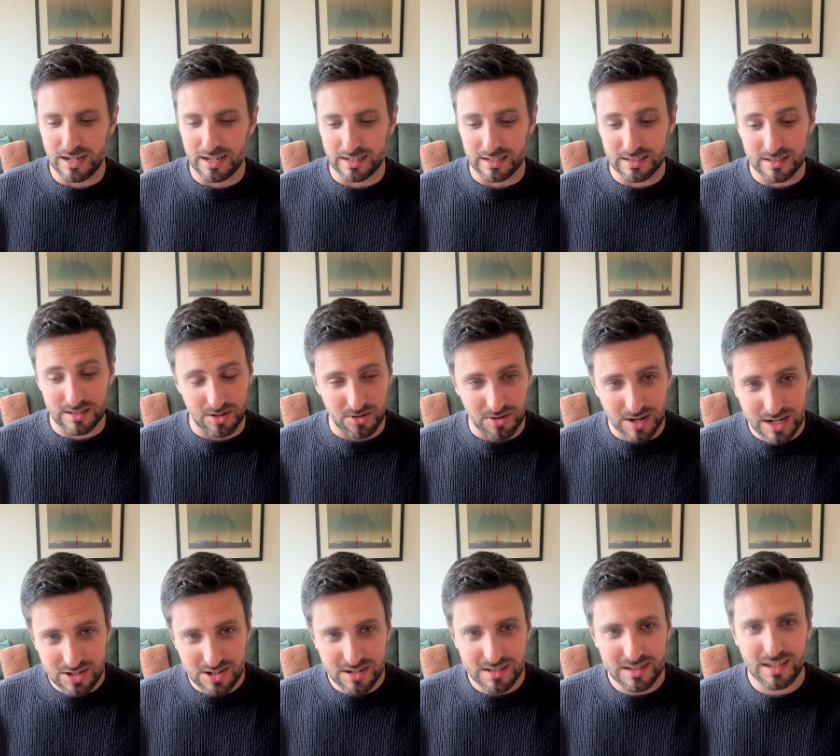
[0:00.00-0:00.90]

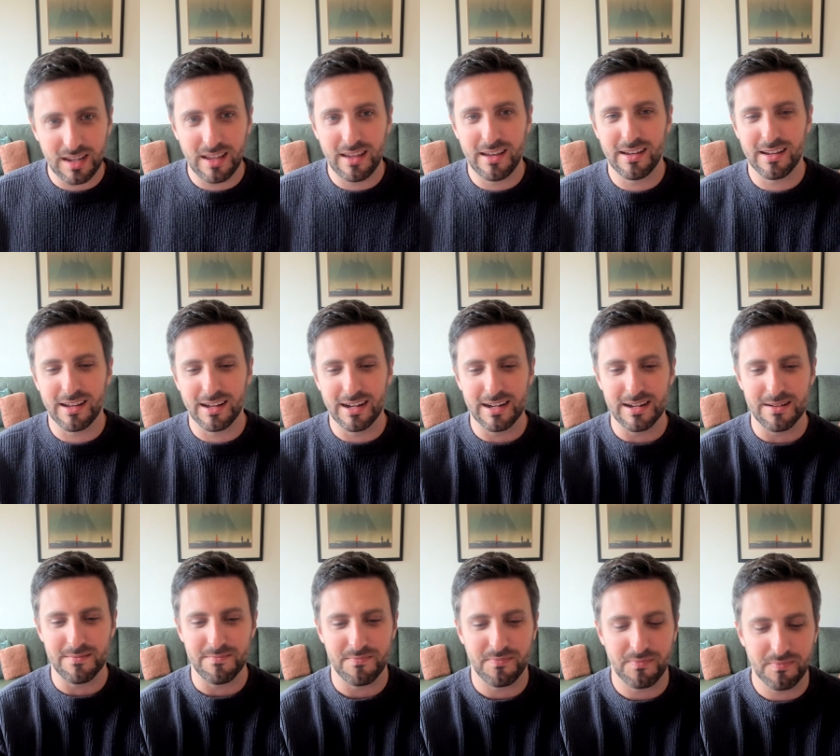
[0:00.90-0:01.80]
considerations.
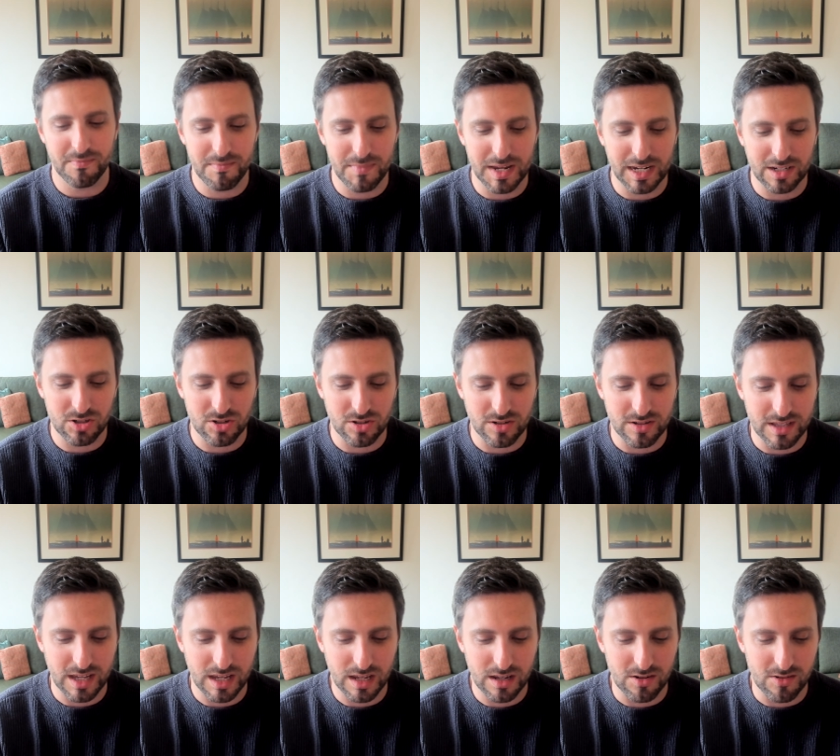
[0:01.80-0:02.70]
Make sure
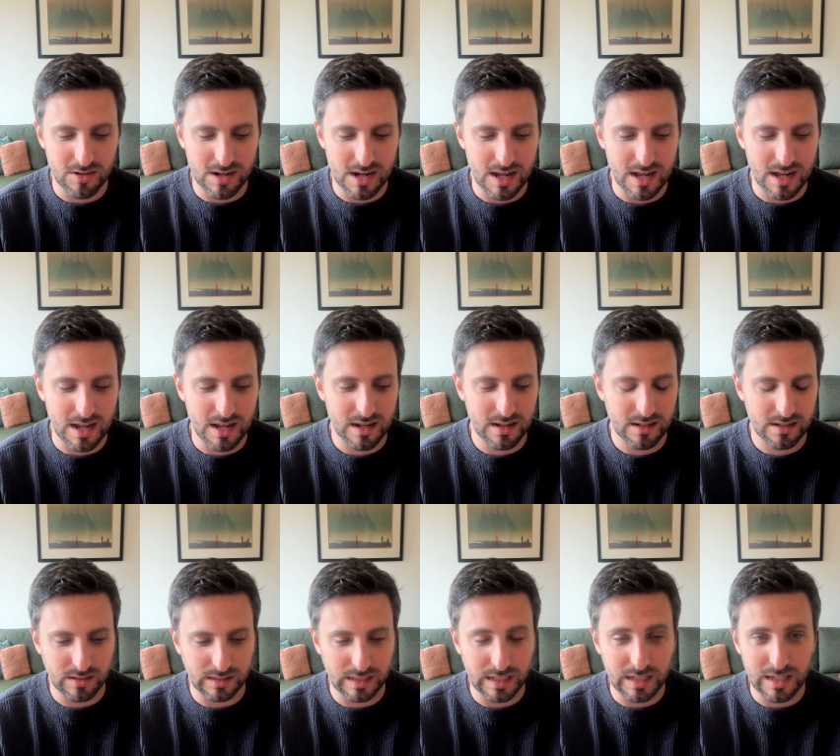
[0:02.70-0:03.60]
that you're not
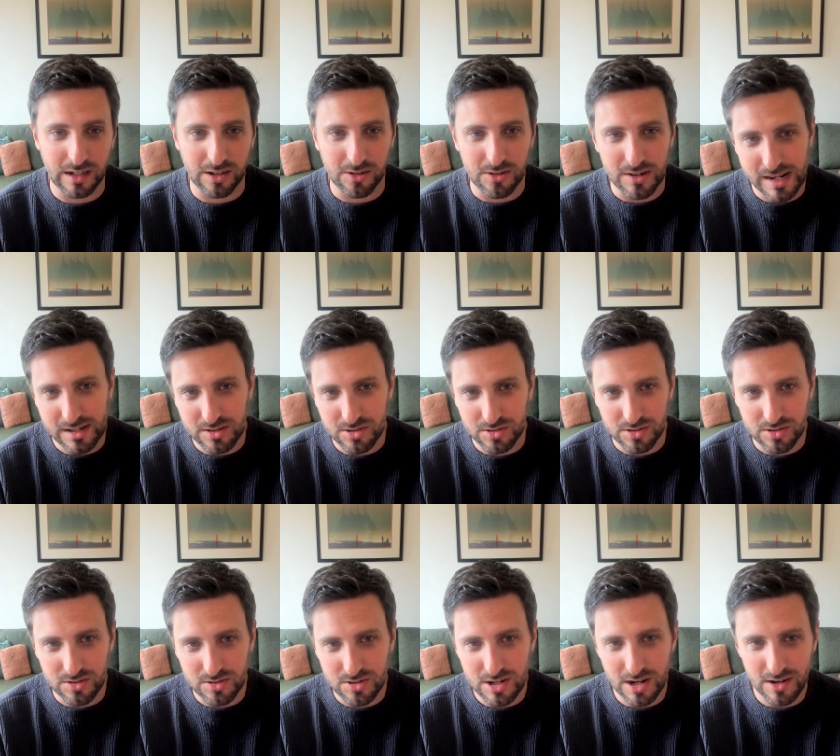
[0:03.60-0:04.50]
leaking
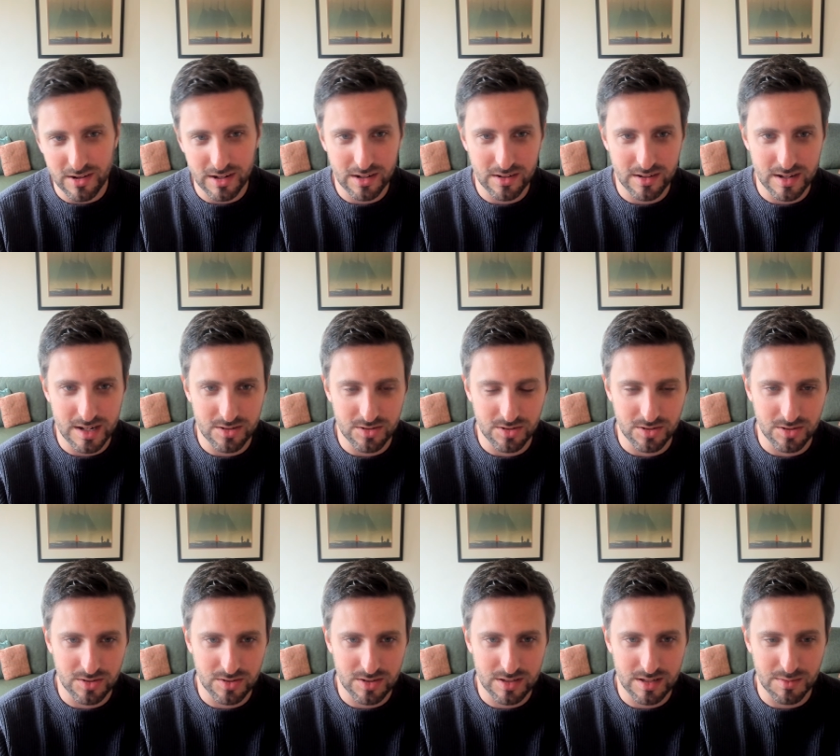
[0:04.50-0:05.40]
credentials, sharing
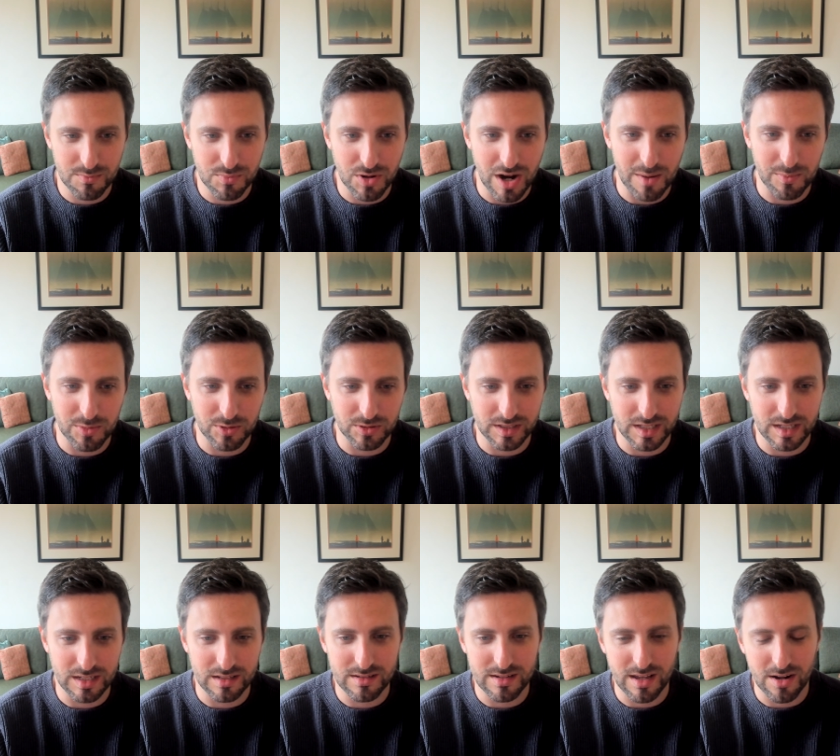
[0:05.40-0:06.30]
credentials
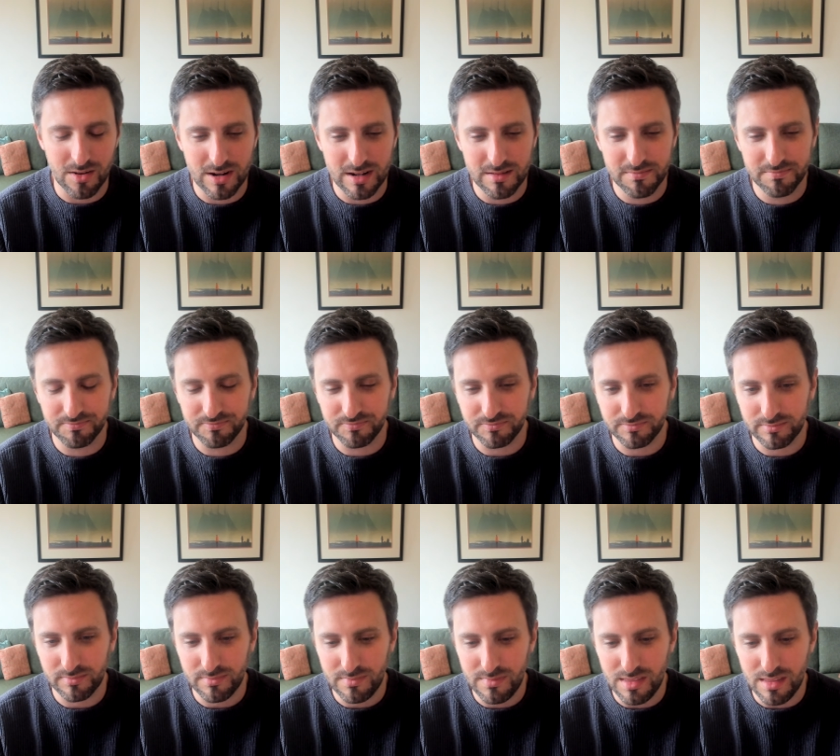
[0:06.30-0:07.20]
improperly, etc.
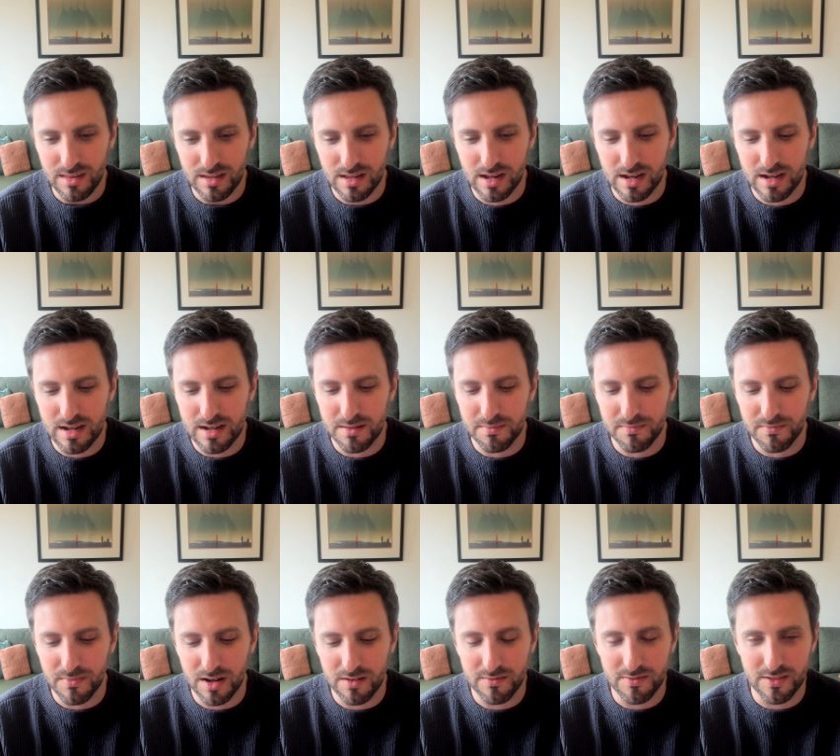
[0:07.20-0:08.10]

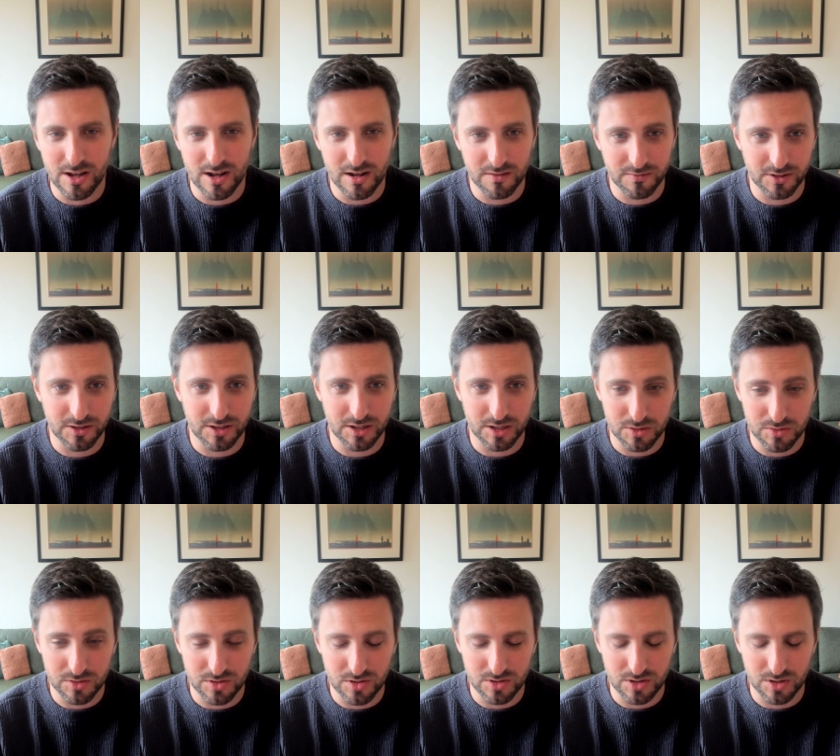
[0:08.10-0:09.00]
Of the
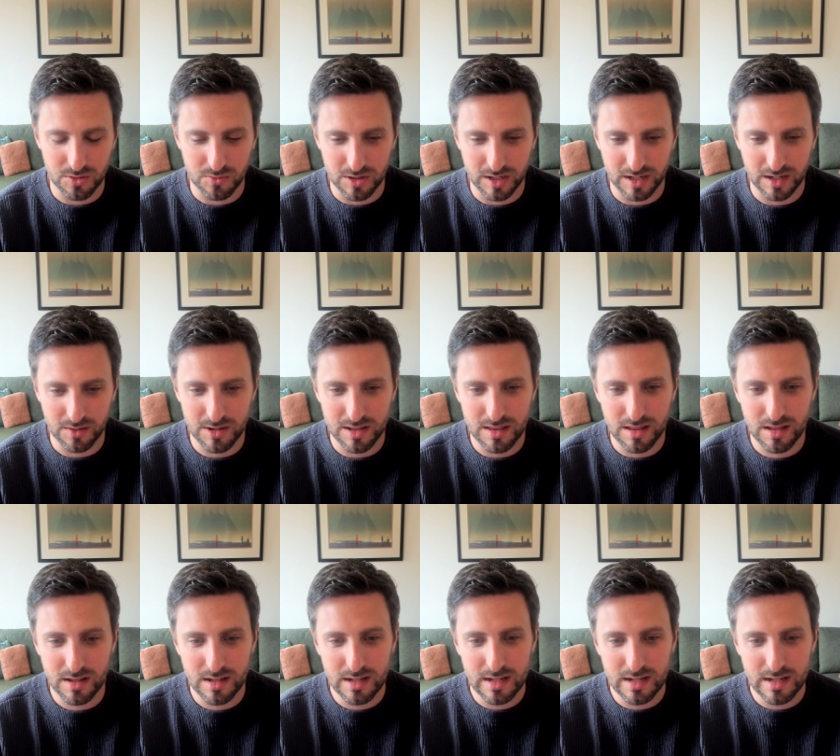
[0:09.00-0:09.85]
users you're working with.